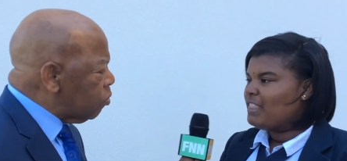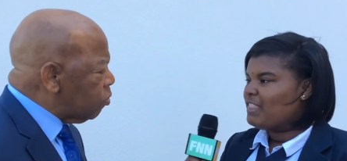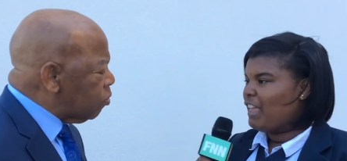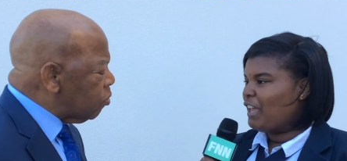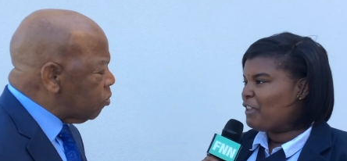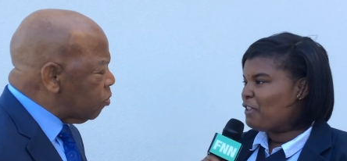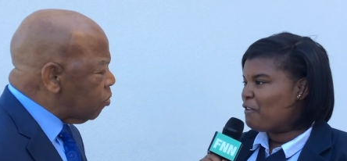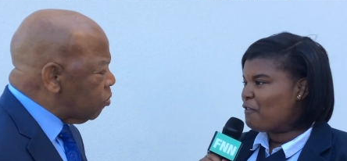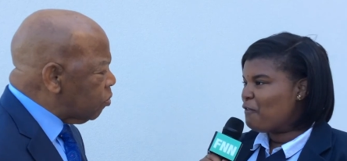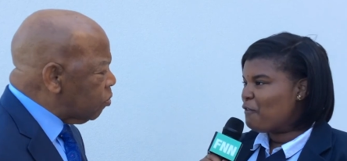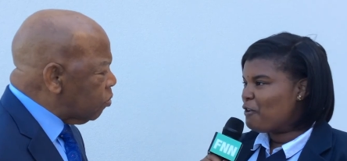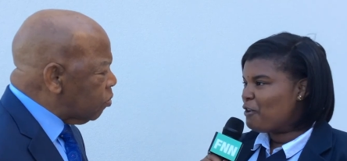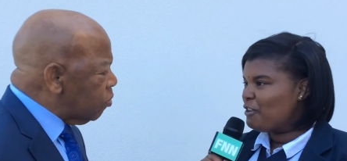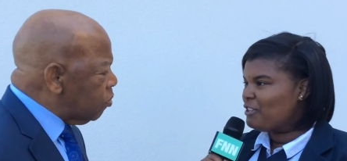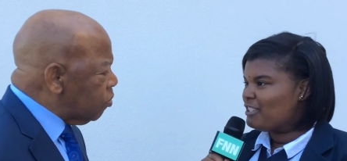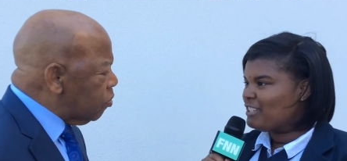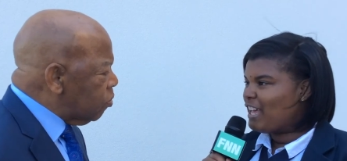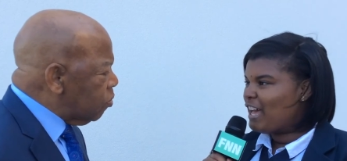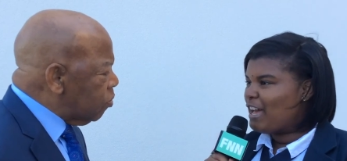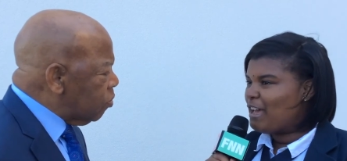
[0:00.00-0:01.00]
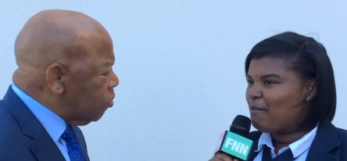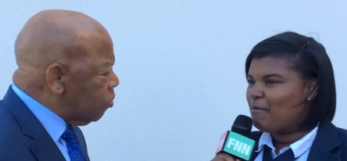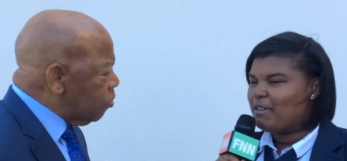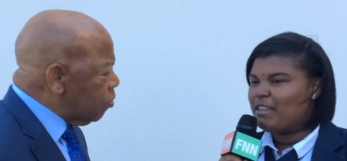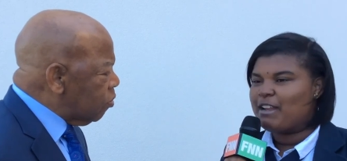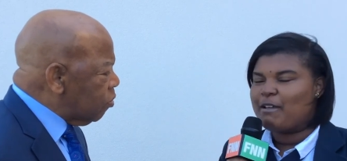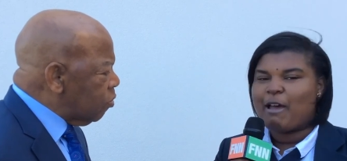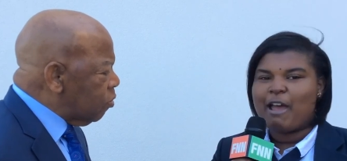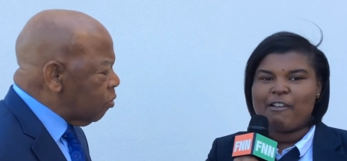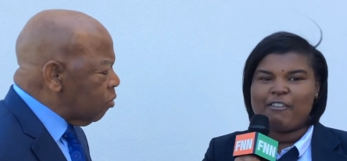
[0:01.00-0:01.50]
Speaker 1: Thank you for your time,
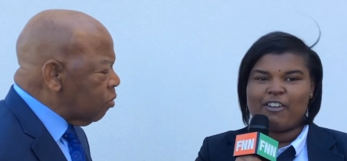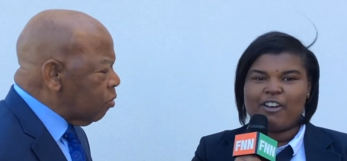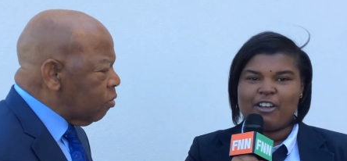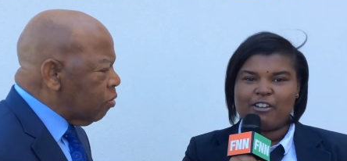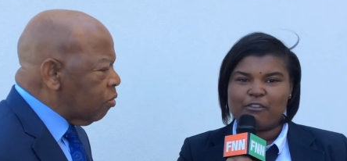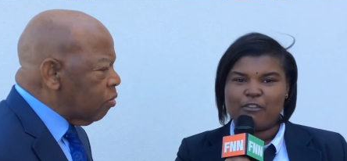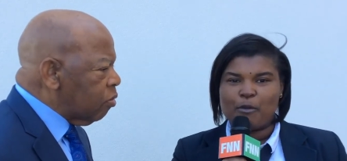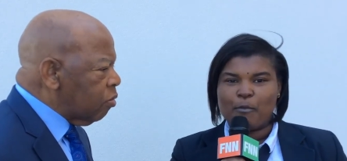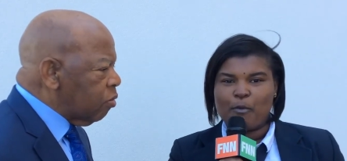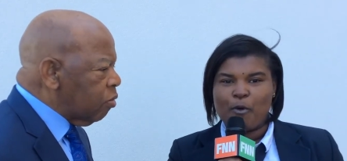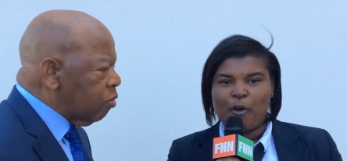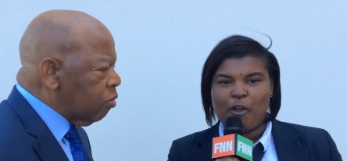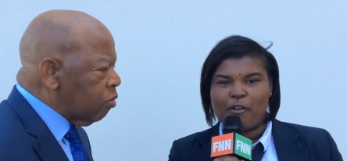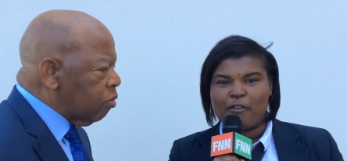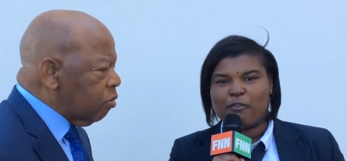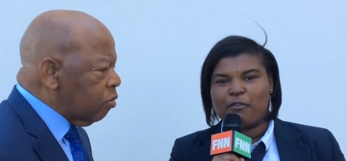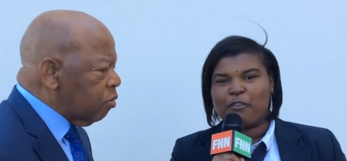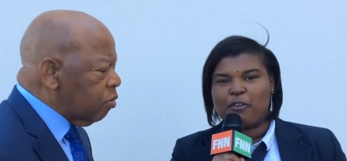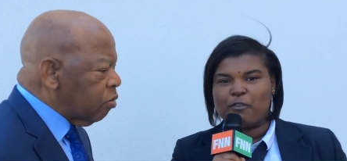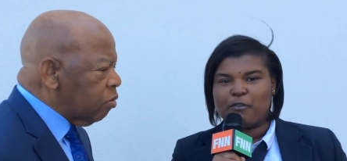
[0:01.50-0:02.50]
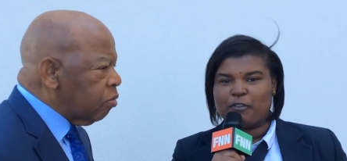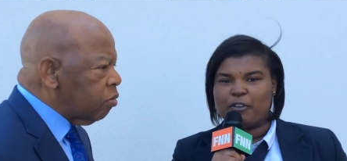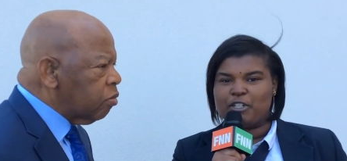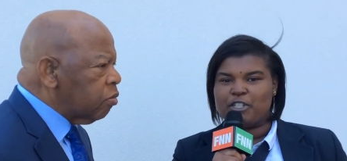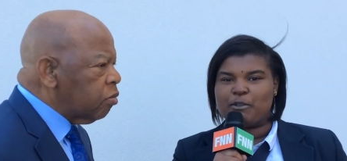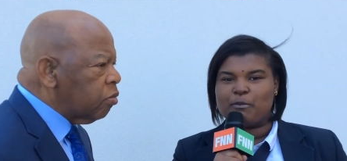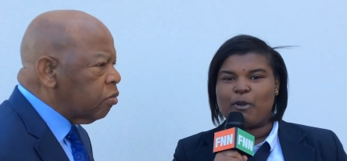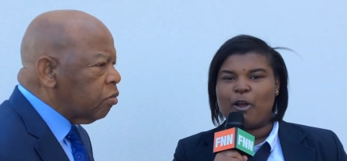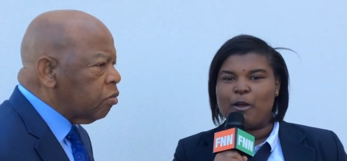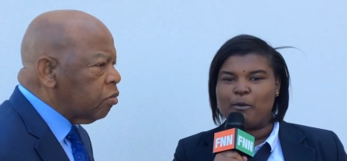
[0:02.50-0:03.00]
and I'm Ireana reporting from
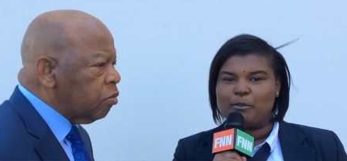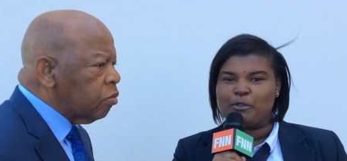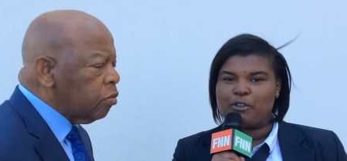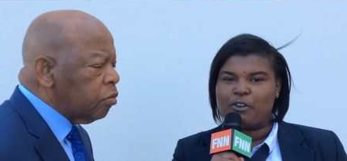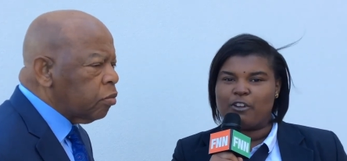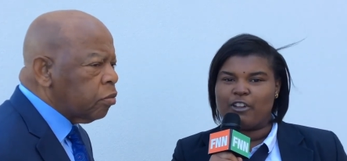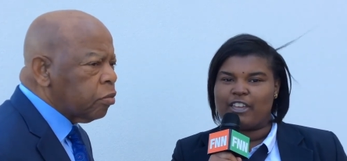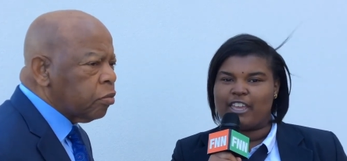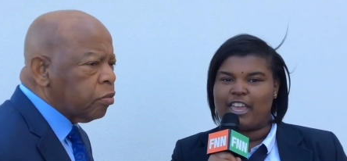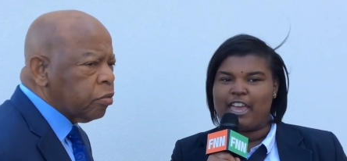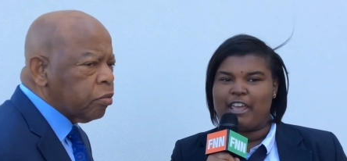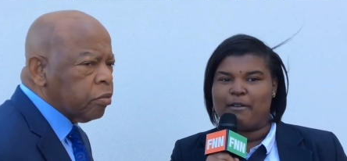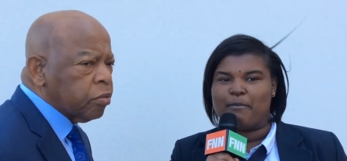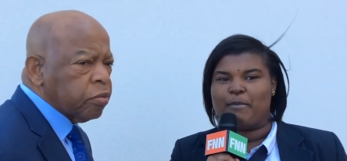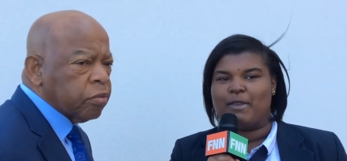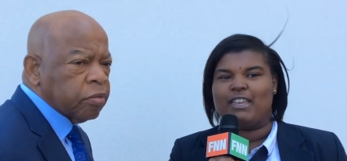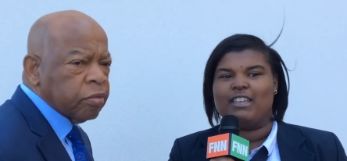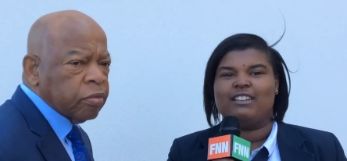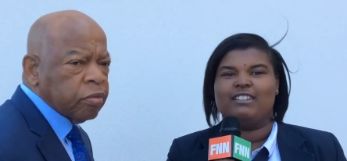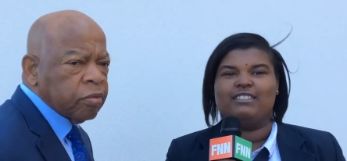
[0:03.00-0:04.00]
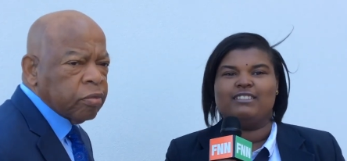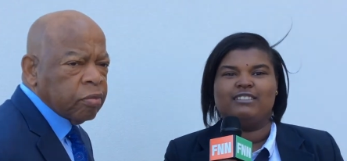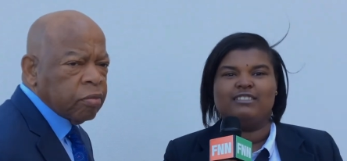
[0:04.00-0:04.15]
Friendship Armstrong Academy.